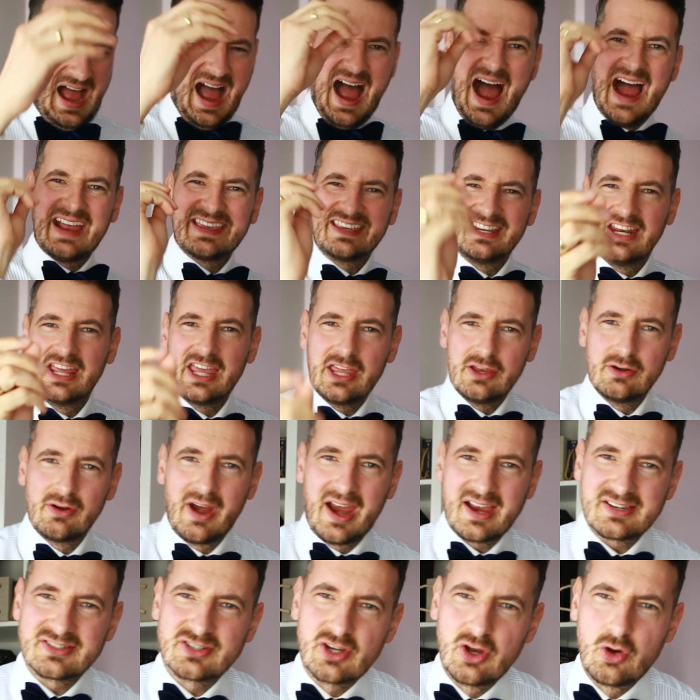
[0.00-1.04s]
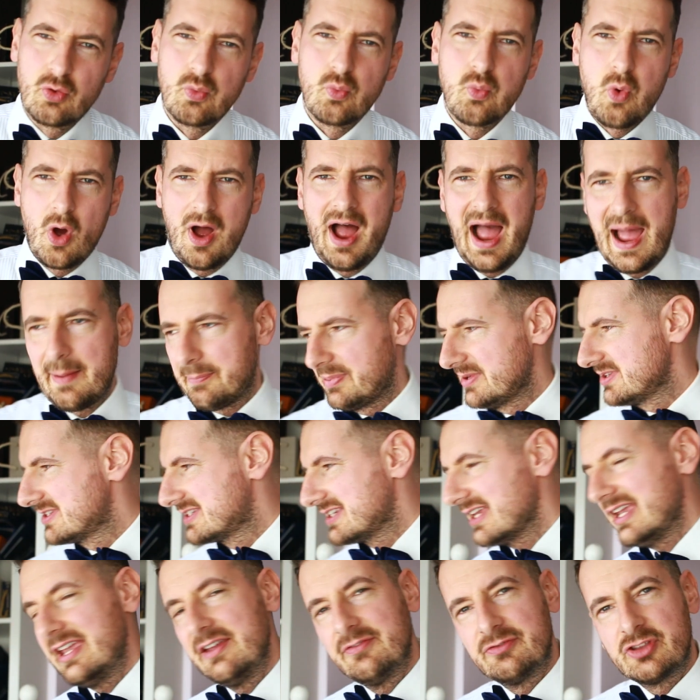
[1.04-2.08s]
I can hear you ask, what
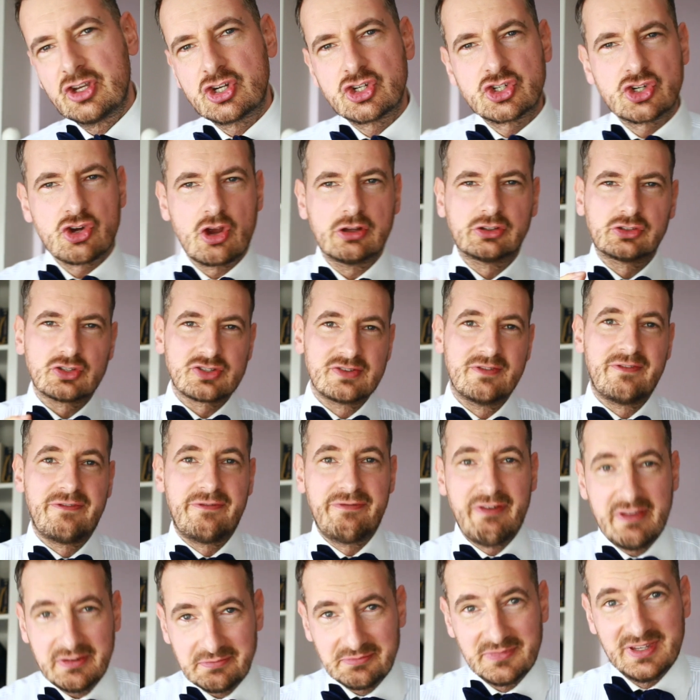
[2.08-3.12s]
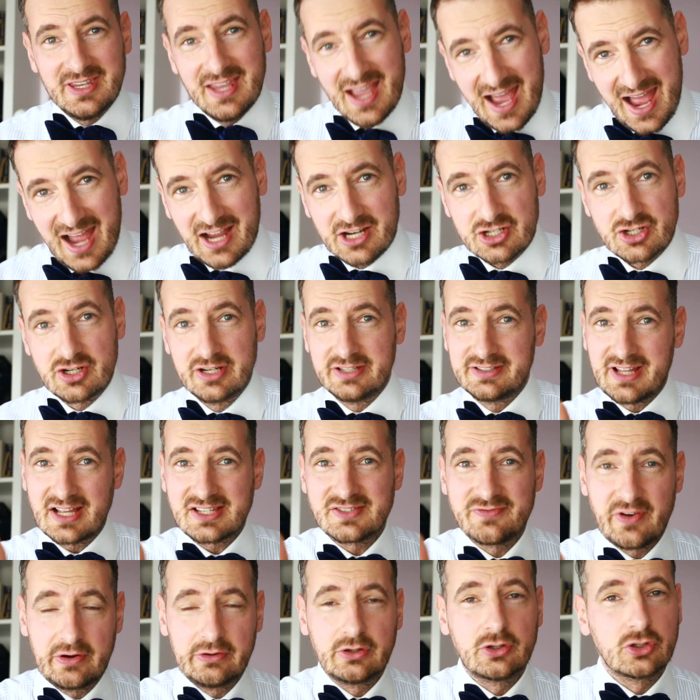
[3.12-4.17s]
happens if the shirt doesn't fit me, actually? And
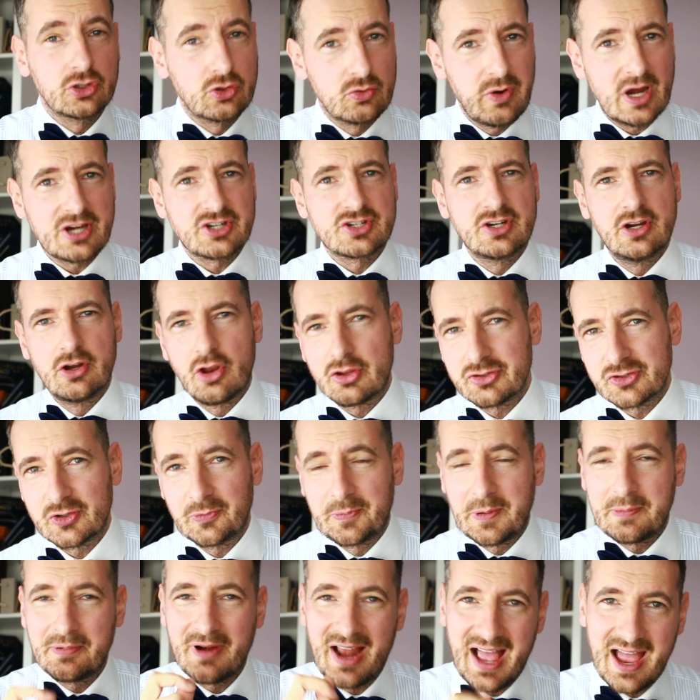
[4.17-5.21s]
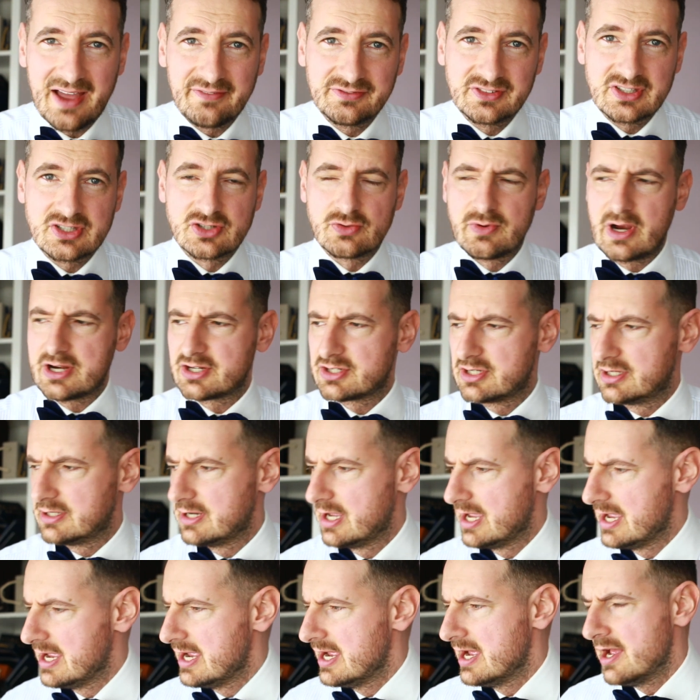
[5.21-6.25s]
that's a very good question. Lots of people have this question.
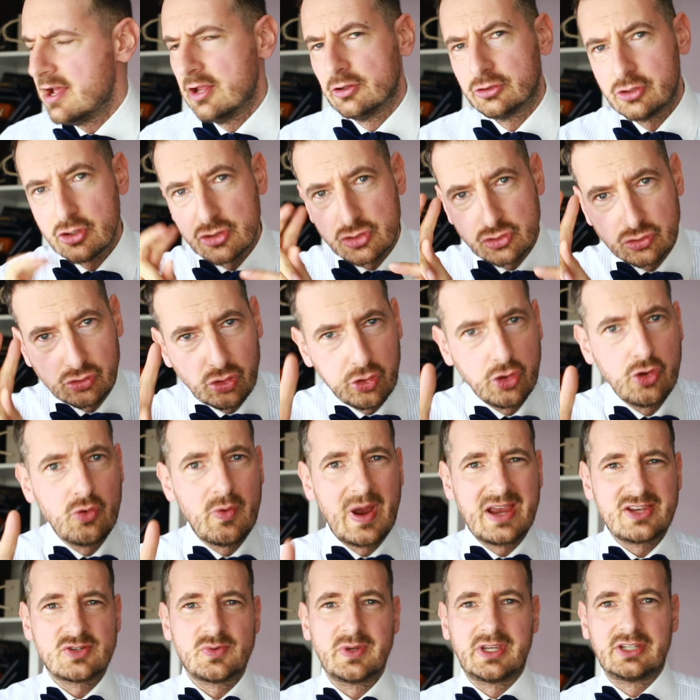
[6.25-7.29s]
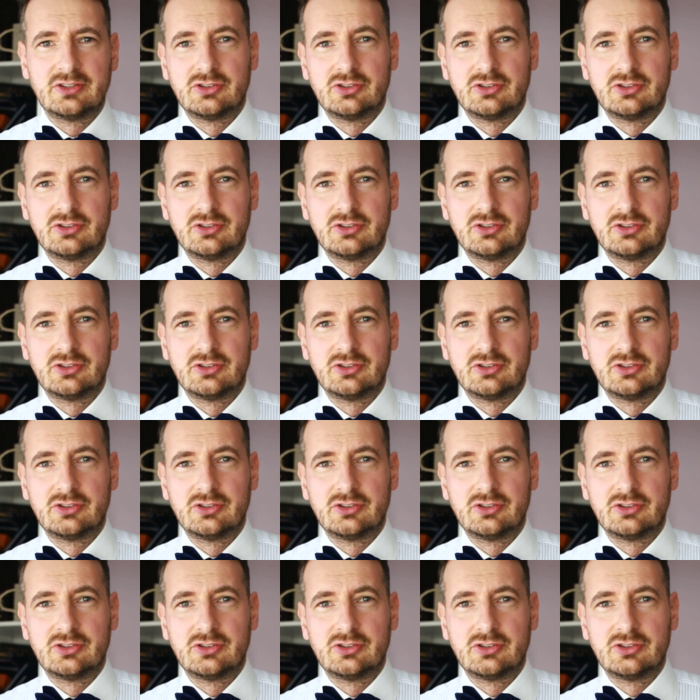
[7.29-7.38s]
There's two ways we